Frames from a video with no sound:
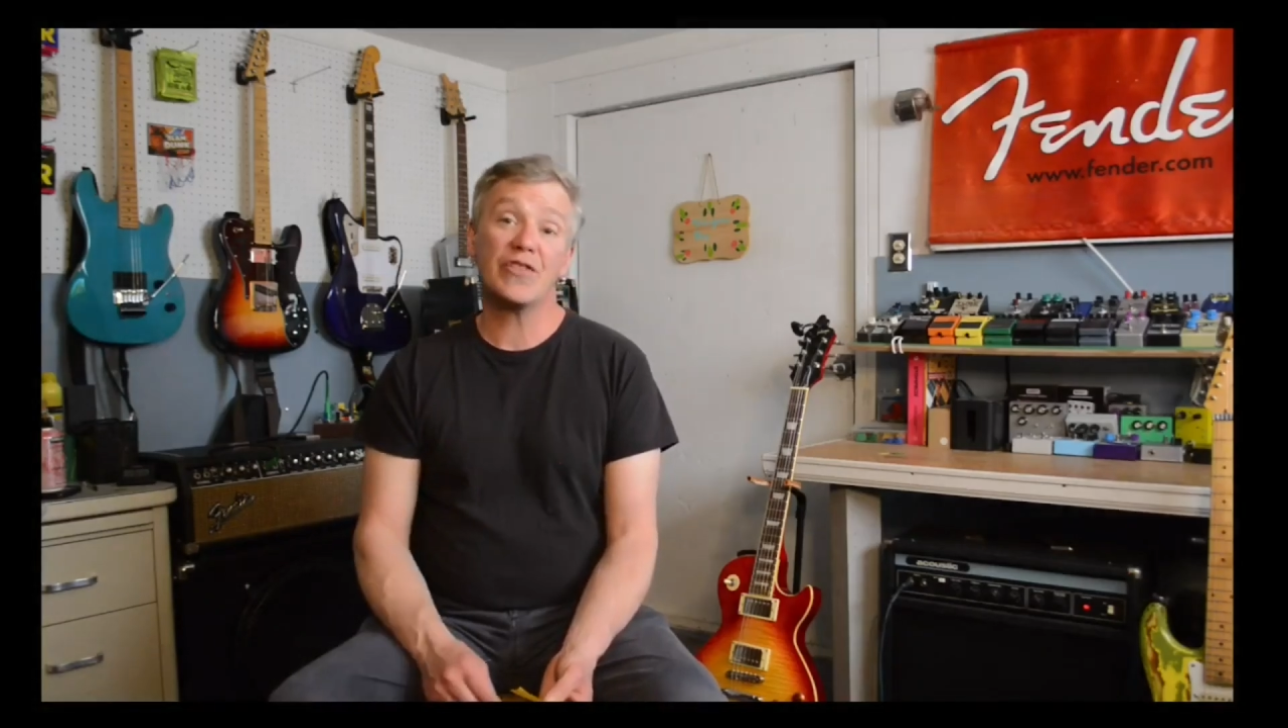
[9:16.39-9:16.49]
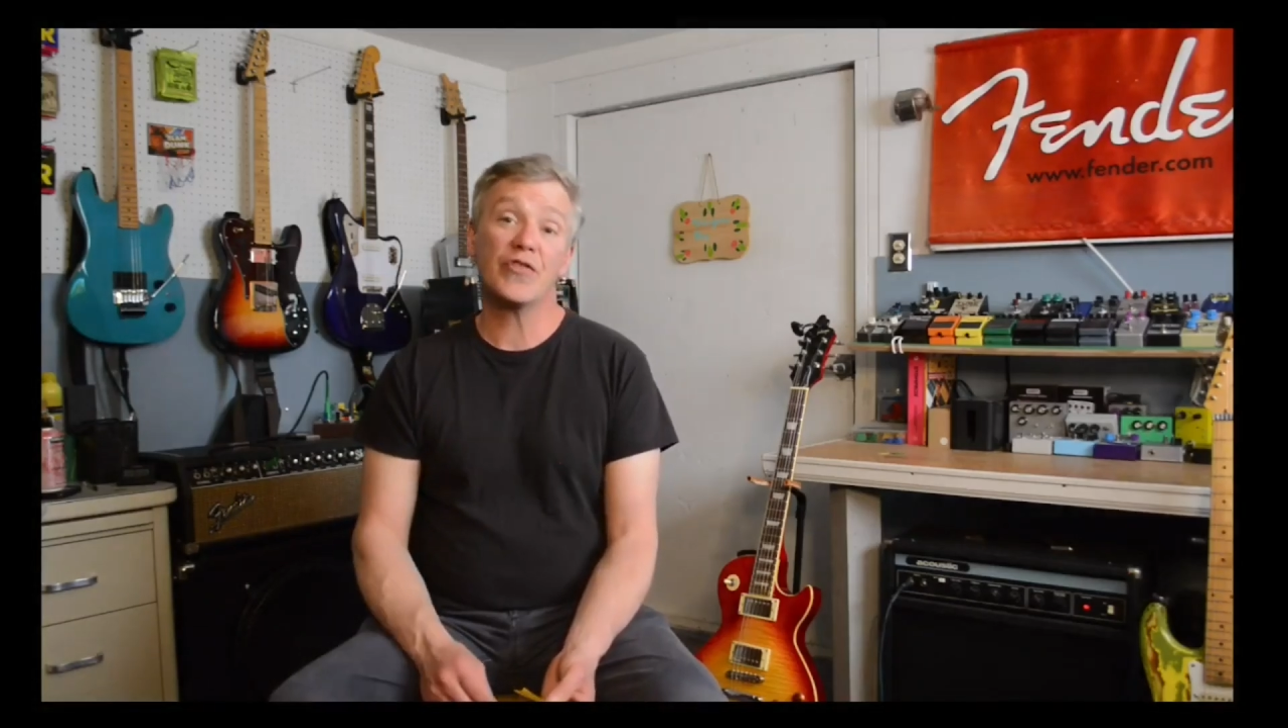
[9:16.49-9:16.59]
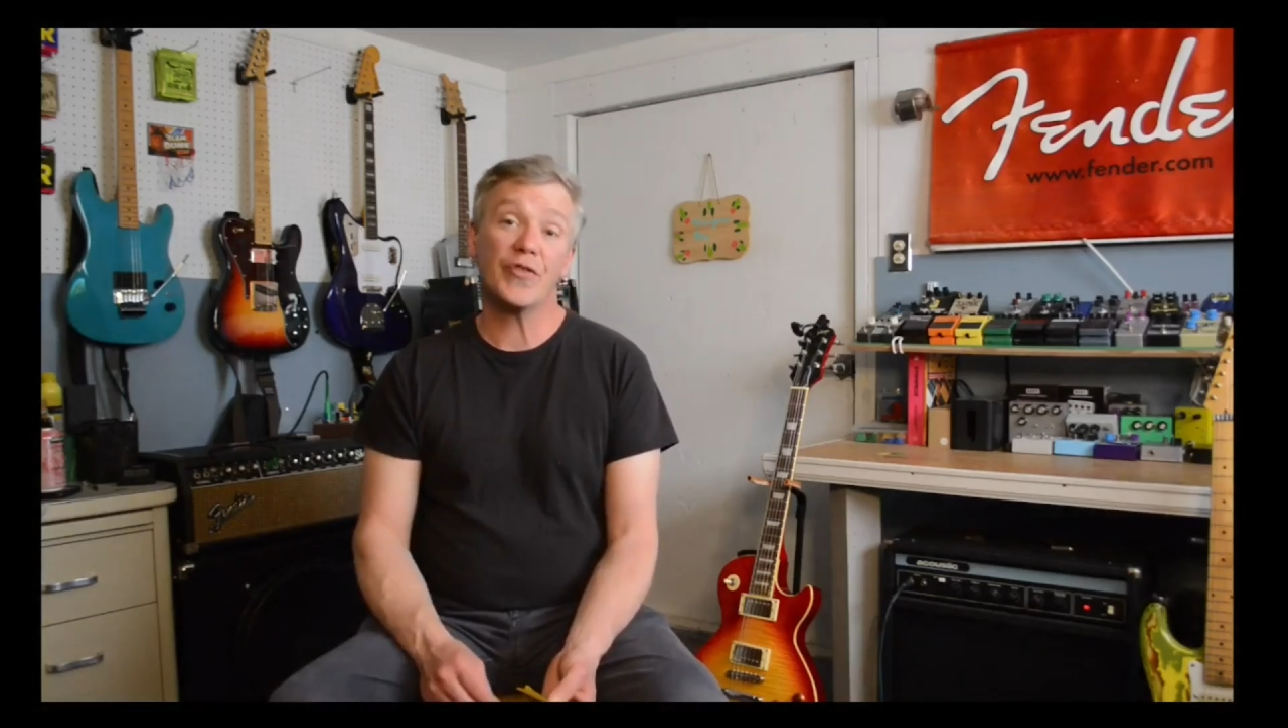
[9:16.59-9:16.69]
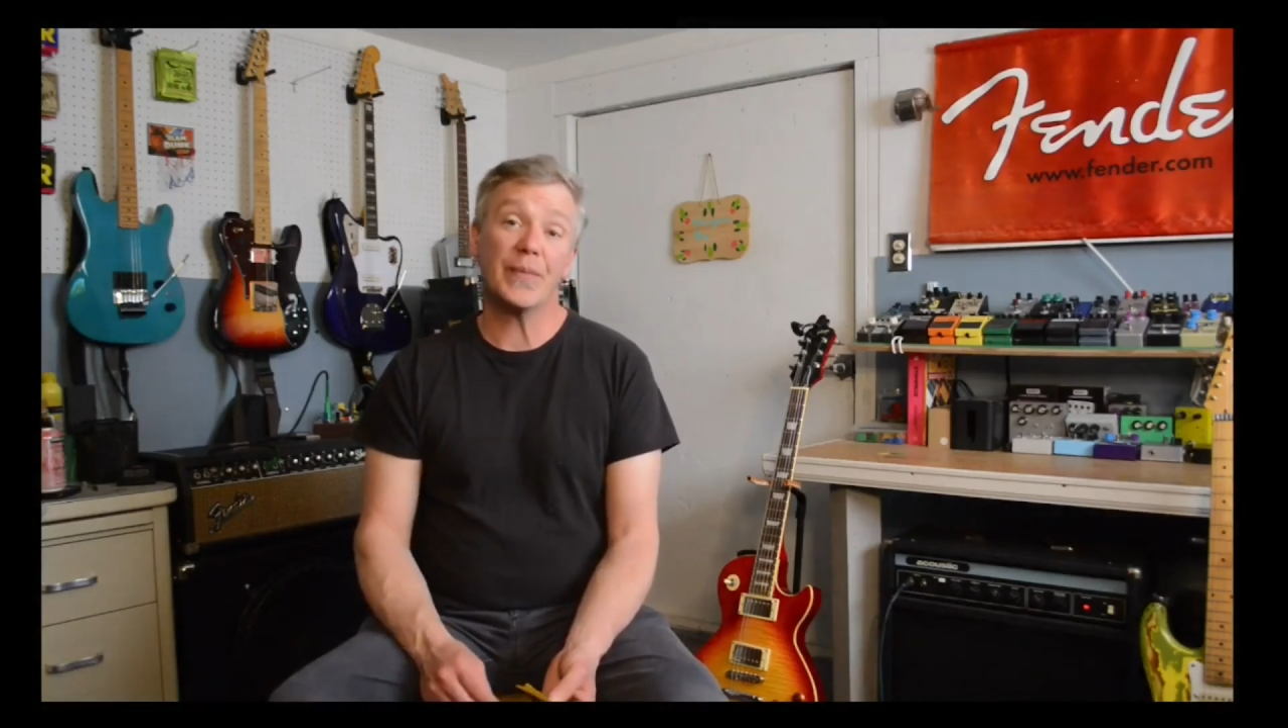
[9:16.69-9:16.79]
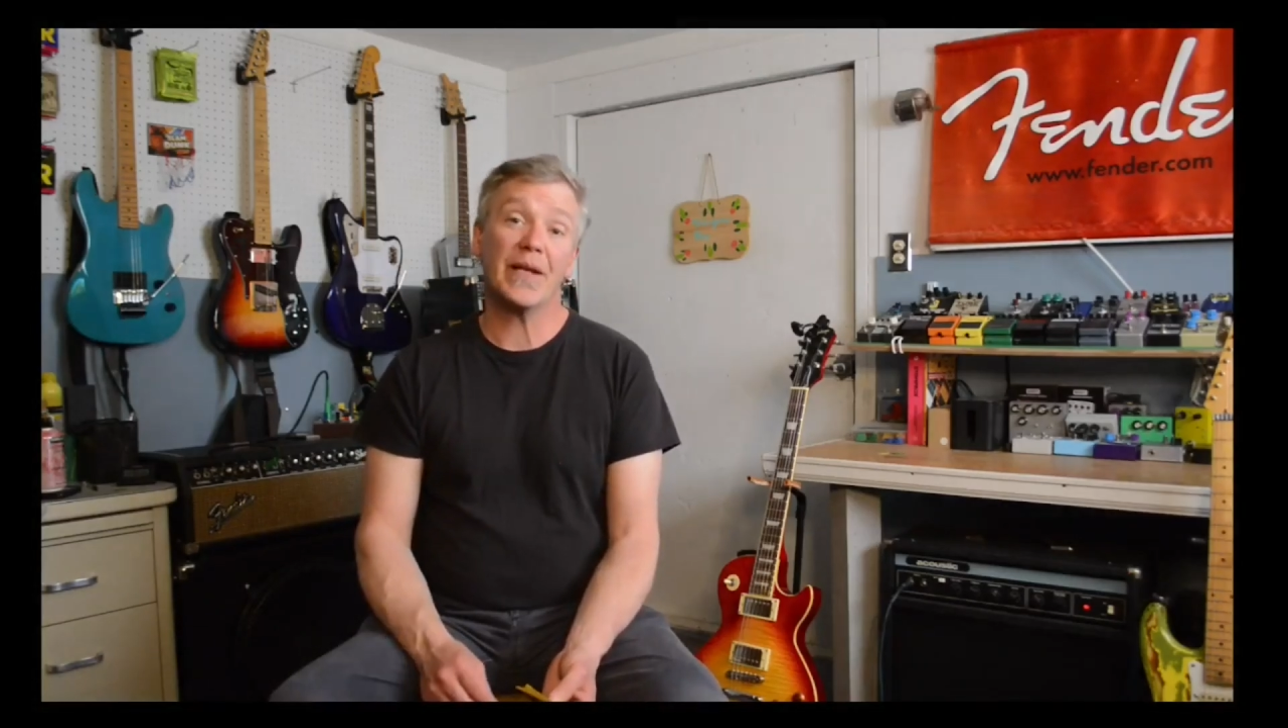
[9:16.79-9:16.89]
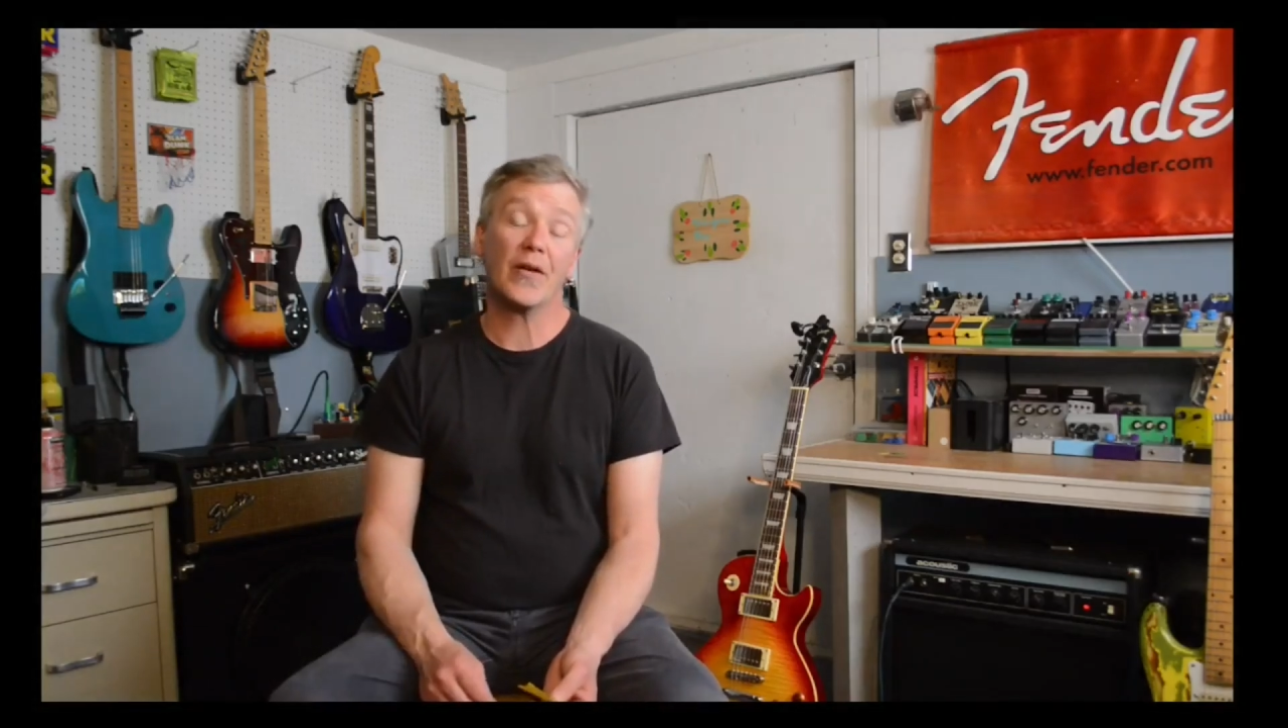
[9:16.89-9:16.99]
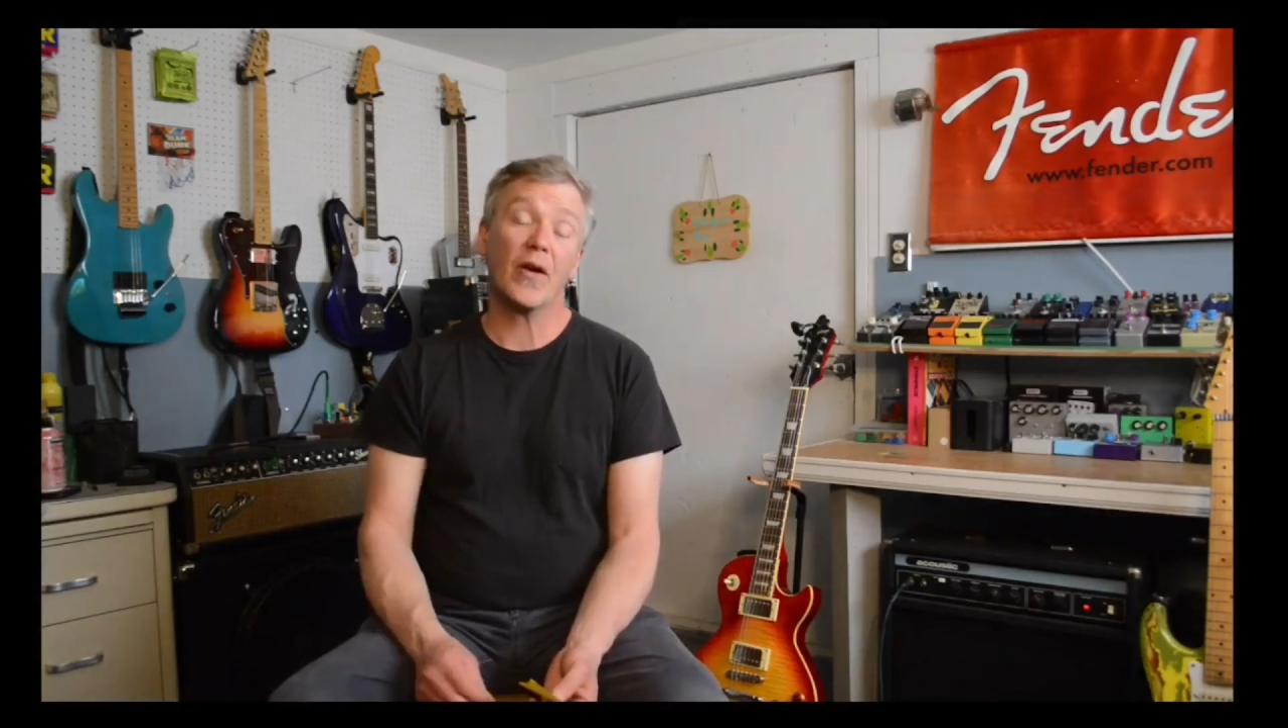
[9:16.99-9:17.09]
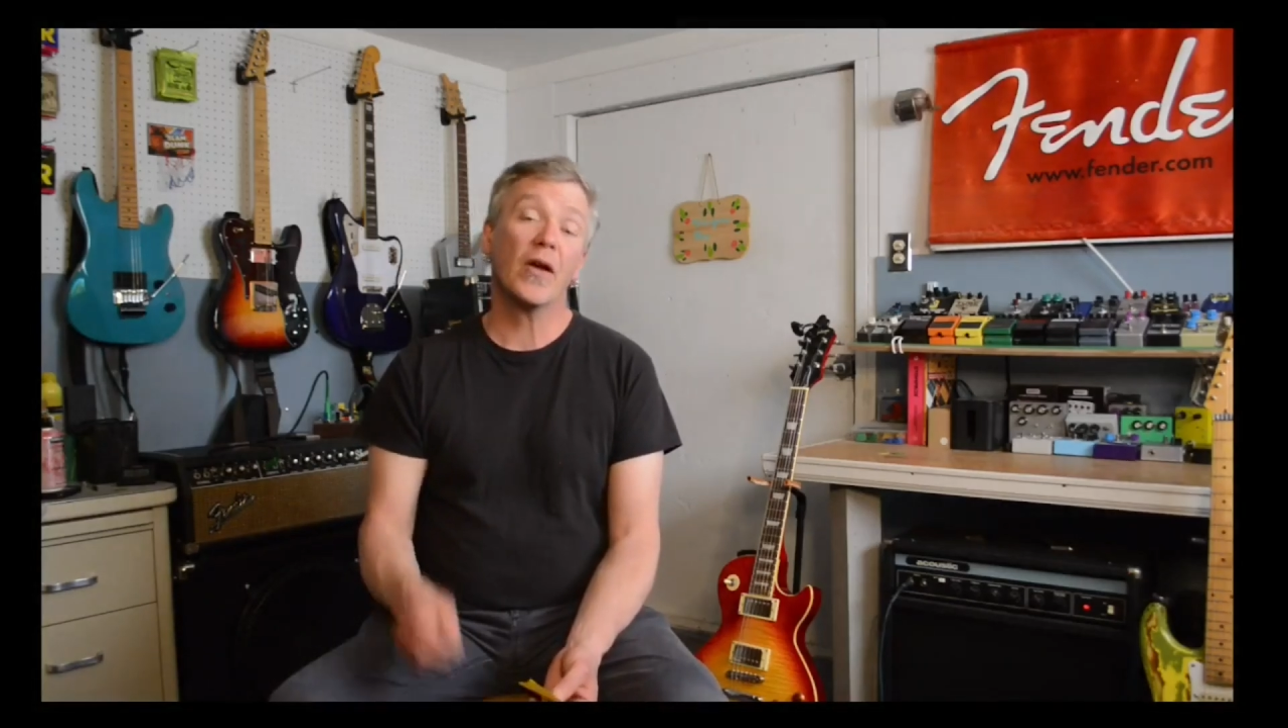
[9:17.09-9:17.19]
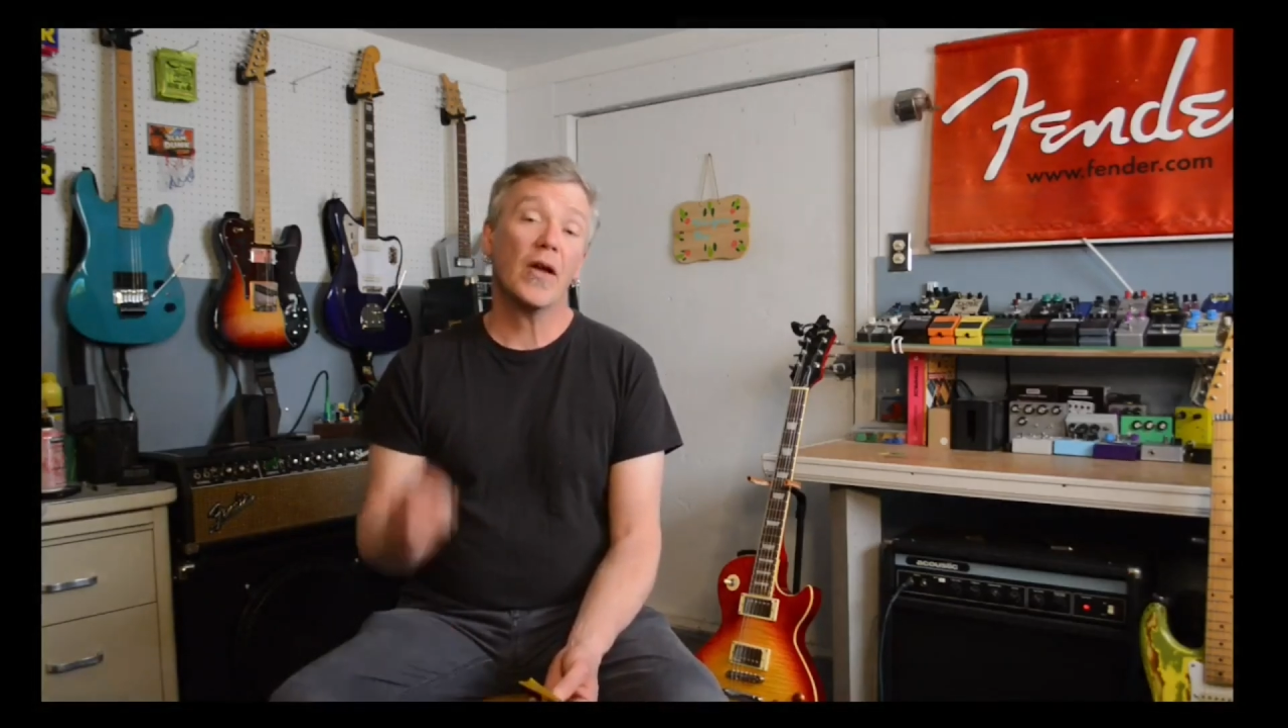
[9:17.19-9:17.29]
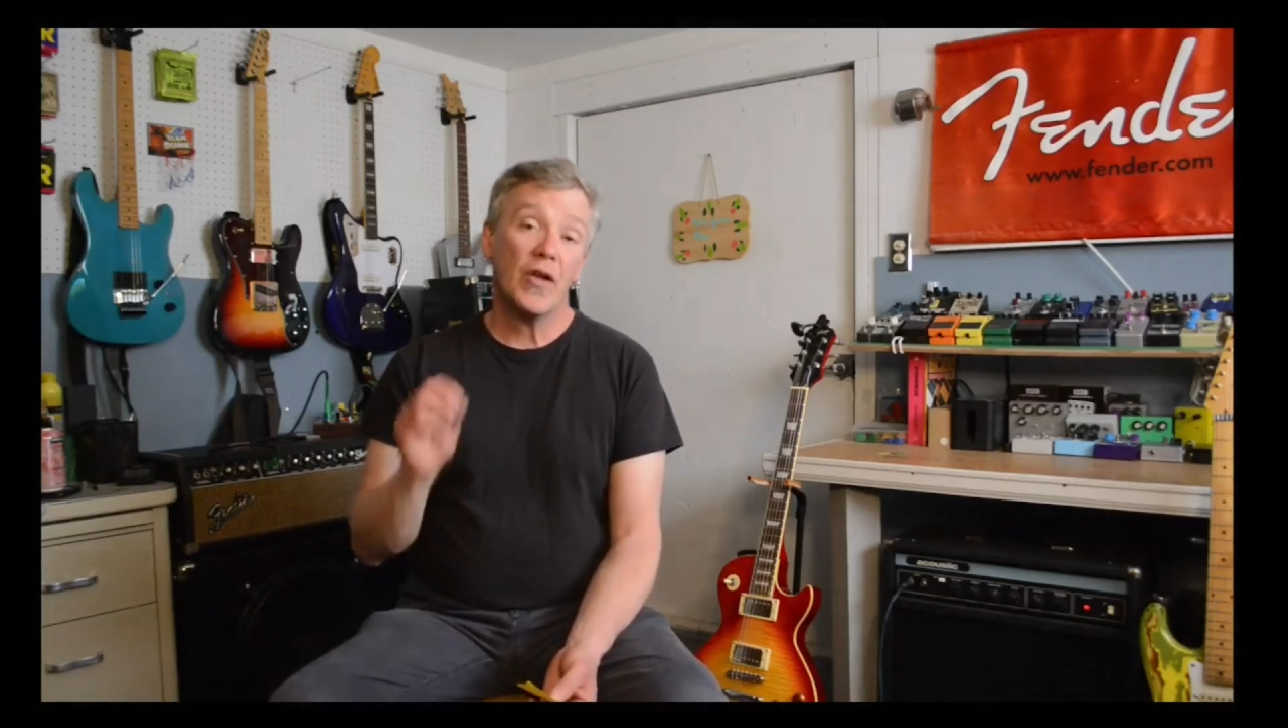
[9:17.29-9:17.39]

your speaker